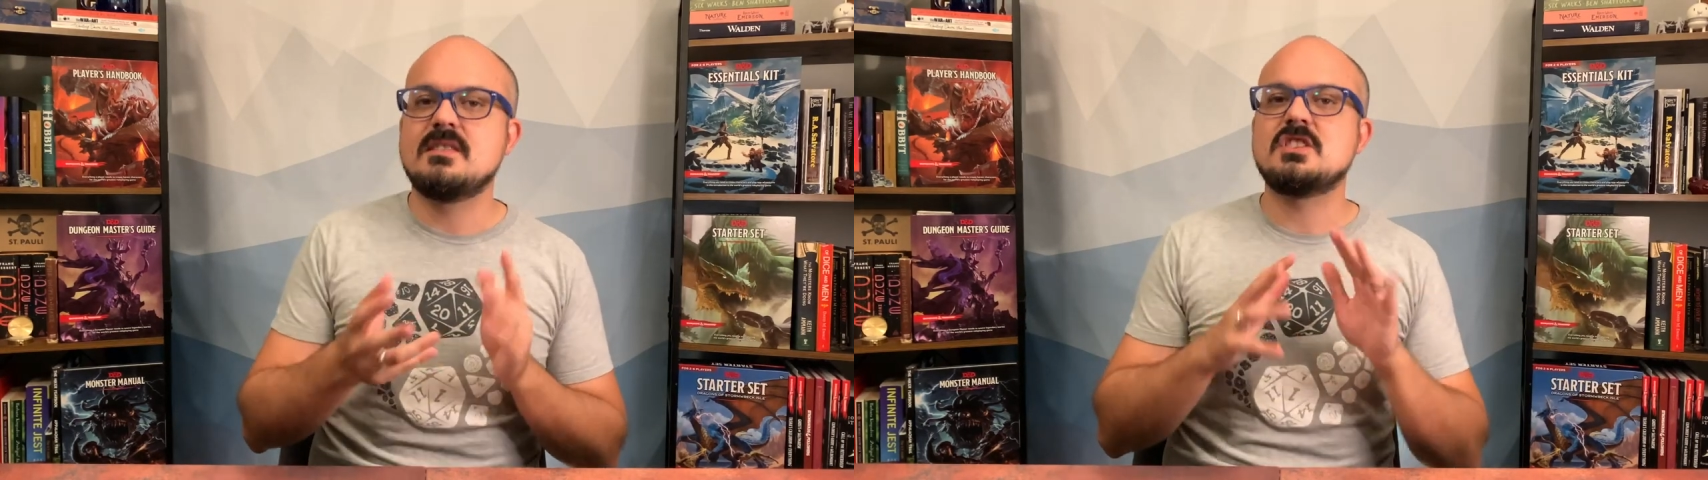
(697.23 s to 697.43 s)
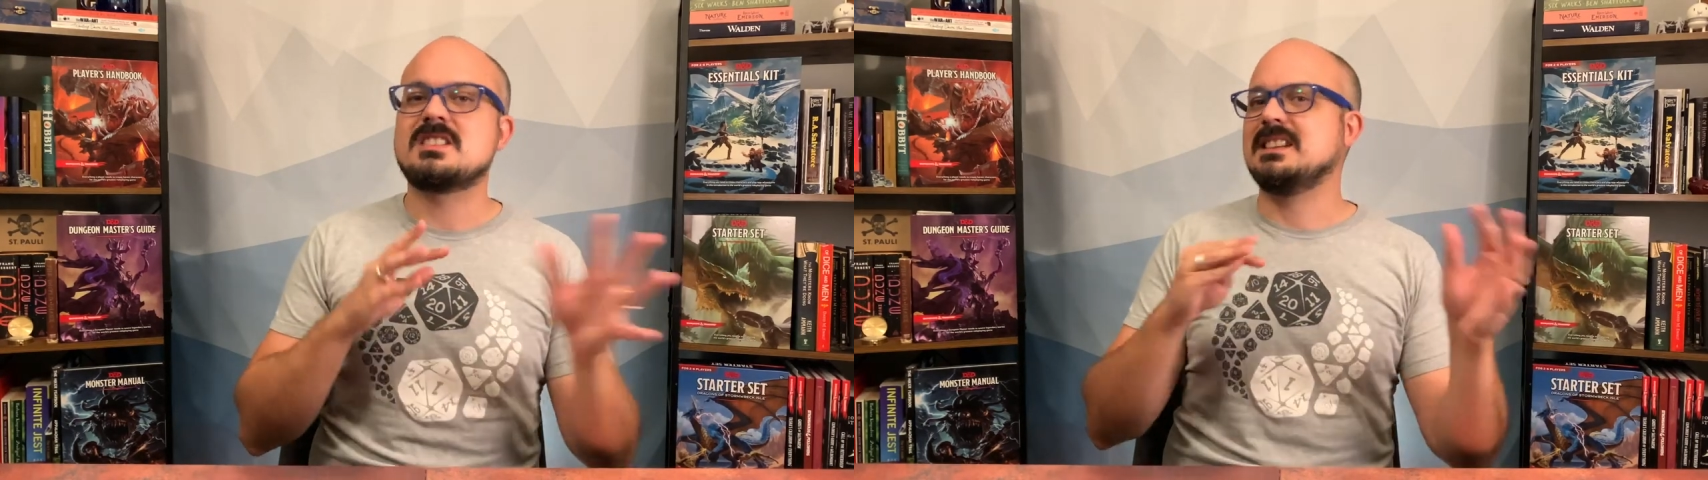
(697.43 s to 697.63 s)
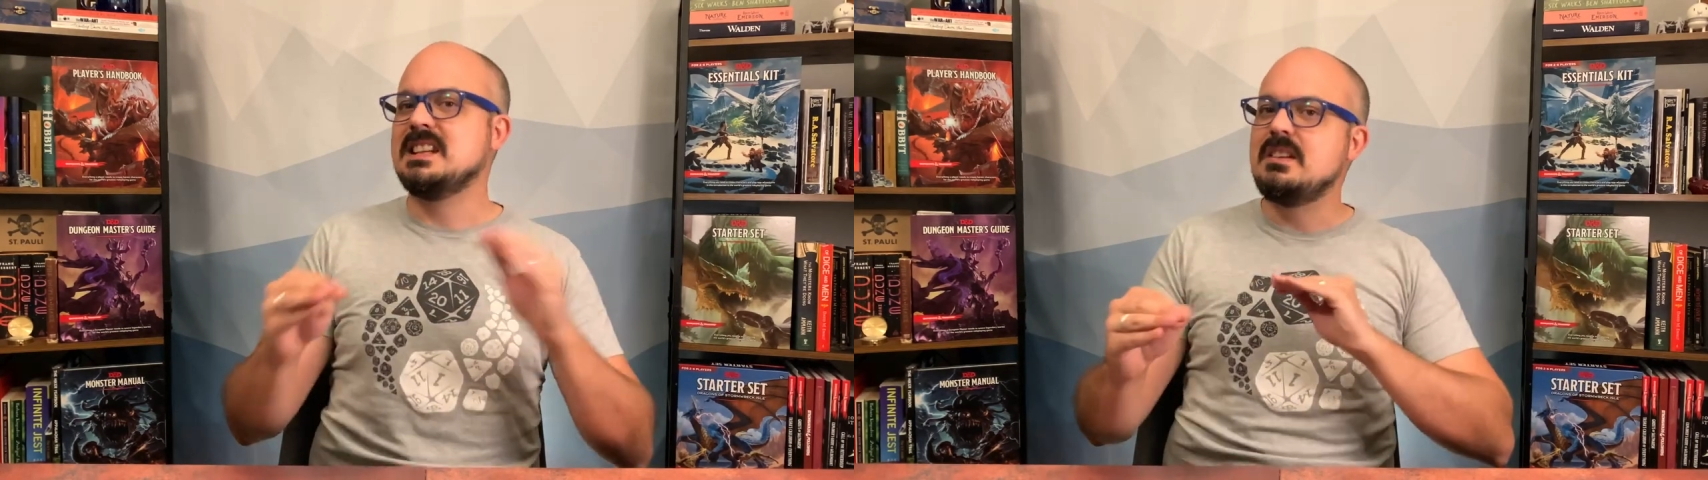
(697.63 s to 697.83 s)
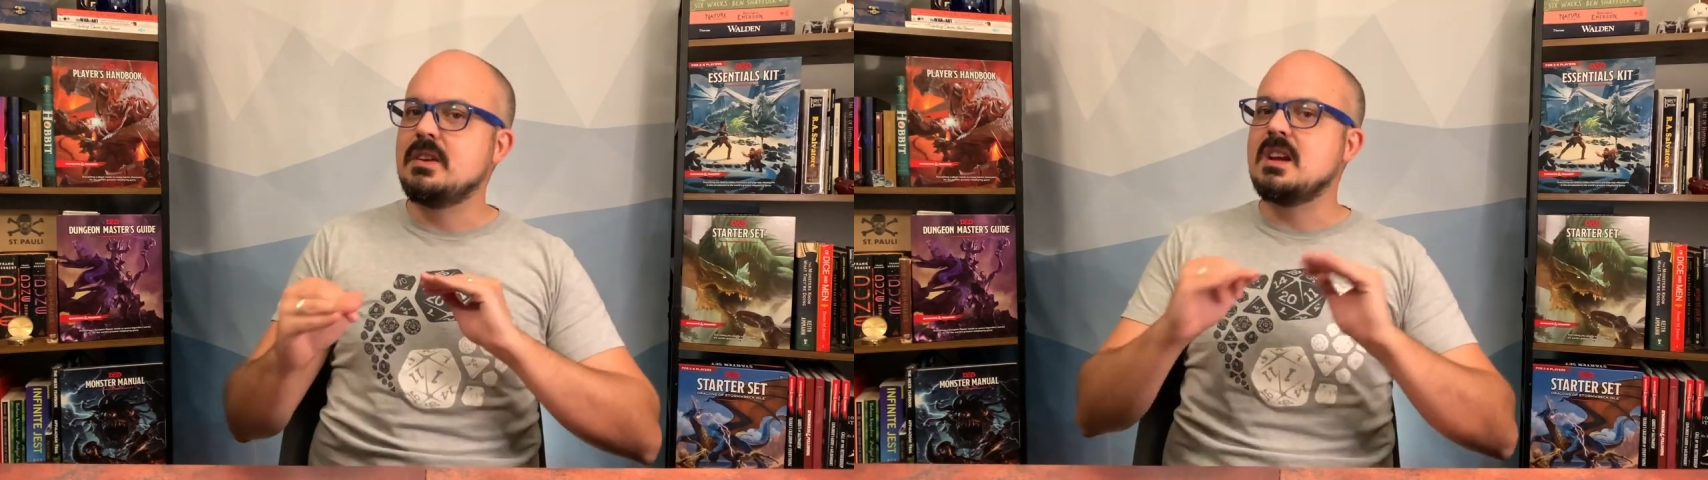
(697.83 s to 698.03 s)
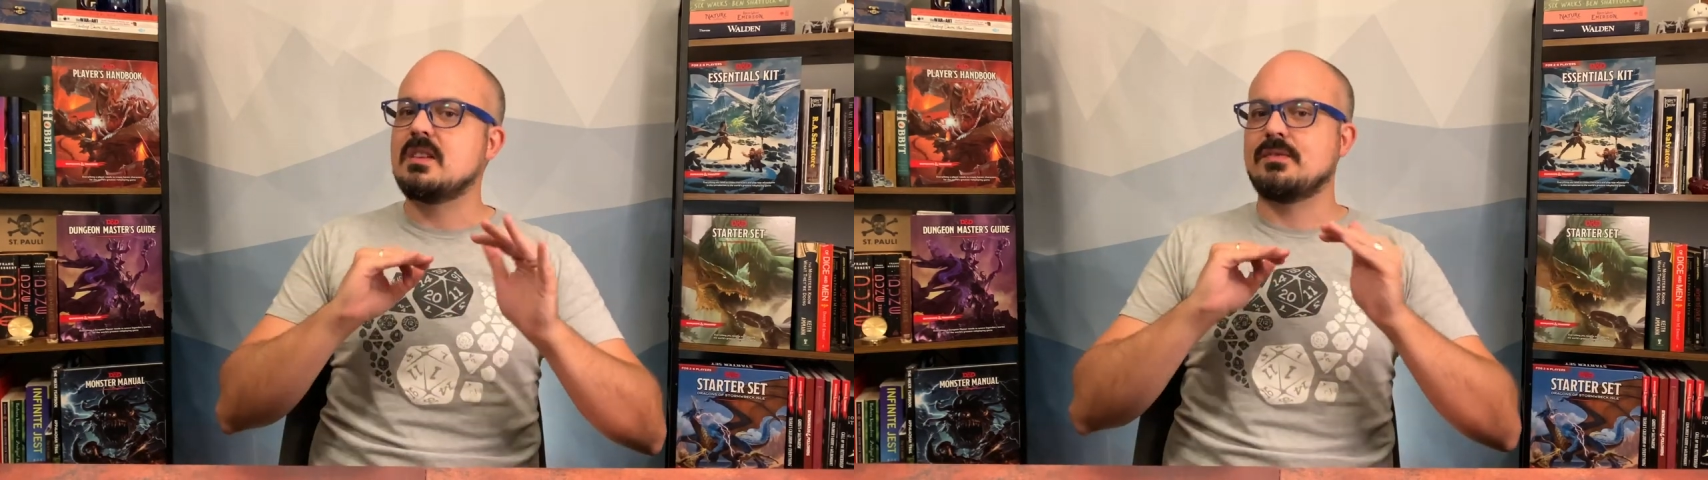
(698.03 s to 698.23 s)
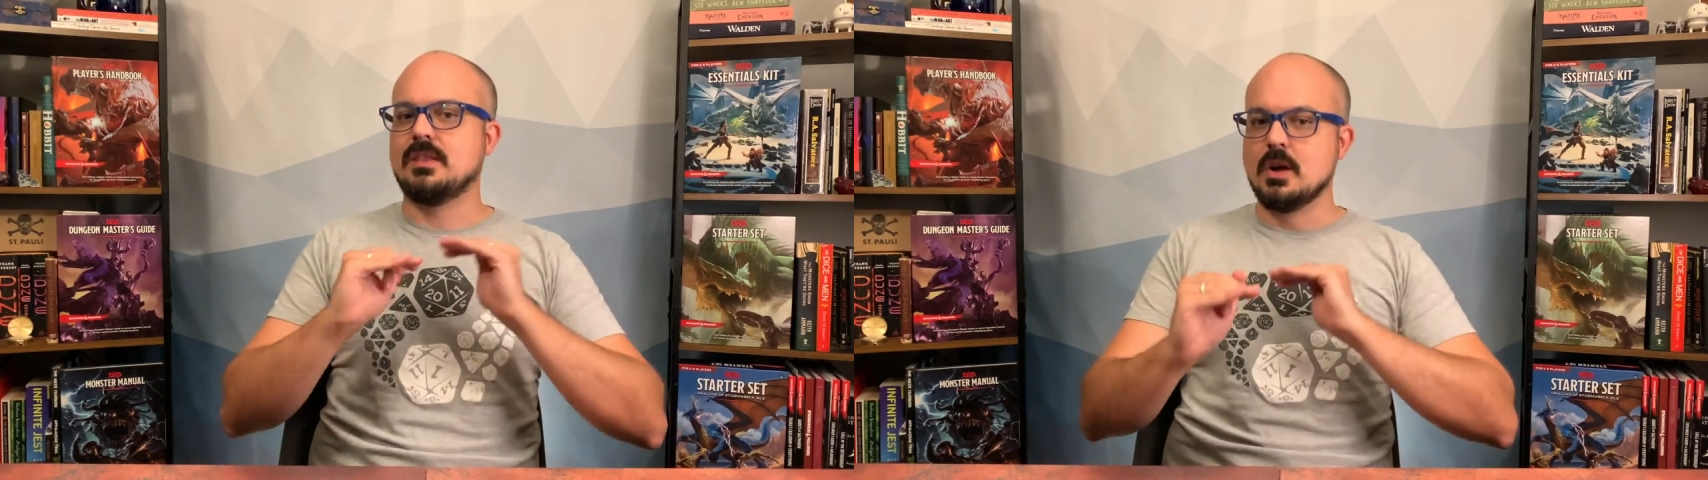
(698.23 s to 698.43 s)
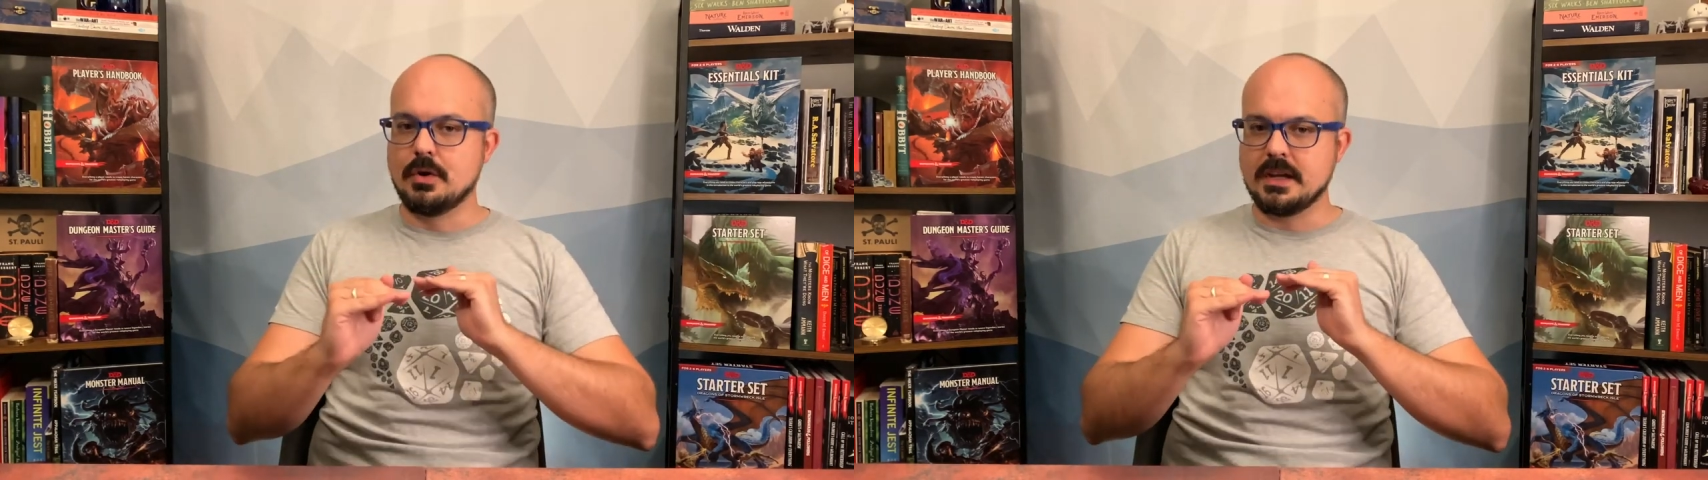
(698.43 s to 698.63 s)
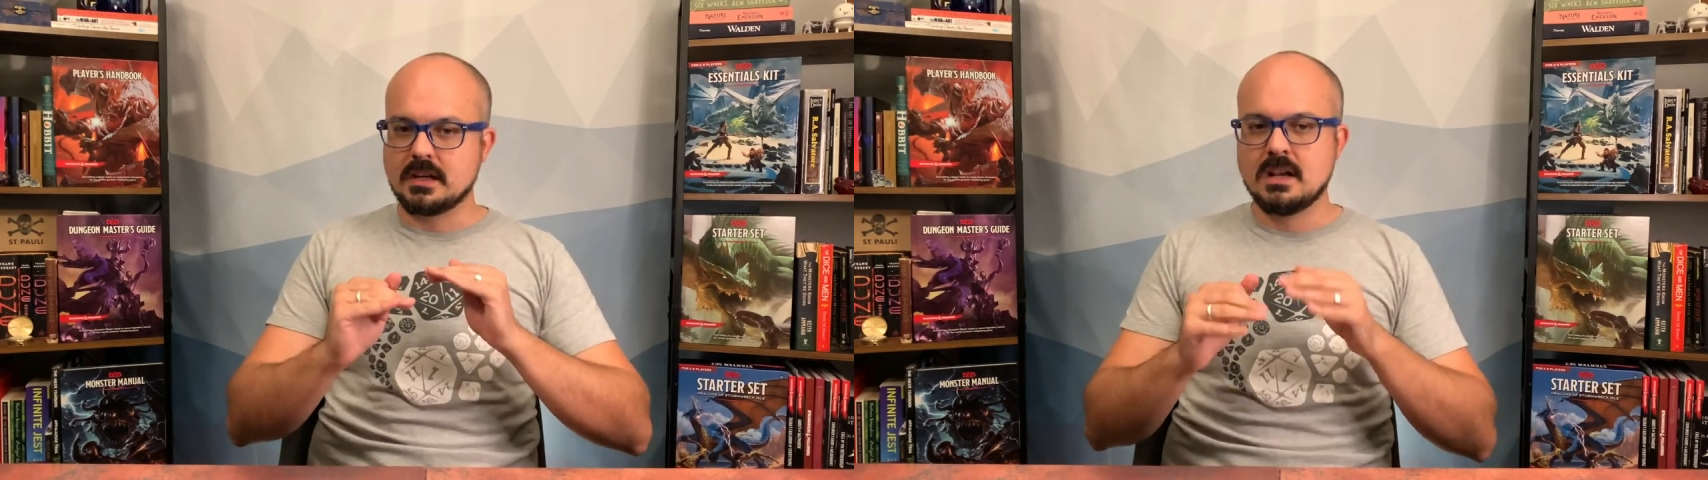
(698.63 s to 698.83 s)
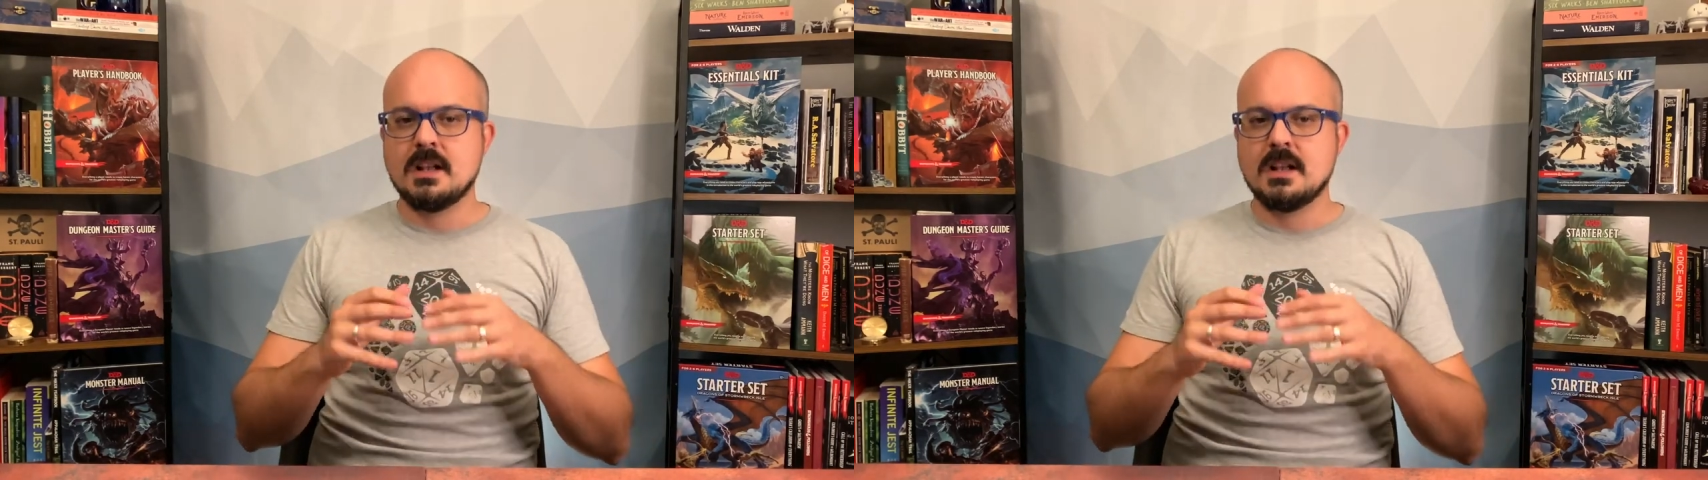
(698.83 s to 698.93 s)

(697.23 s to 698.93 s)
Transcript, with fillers: just leaving it floating.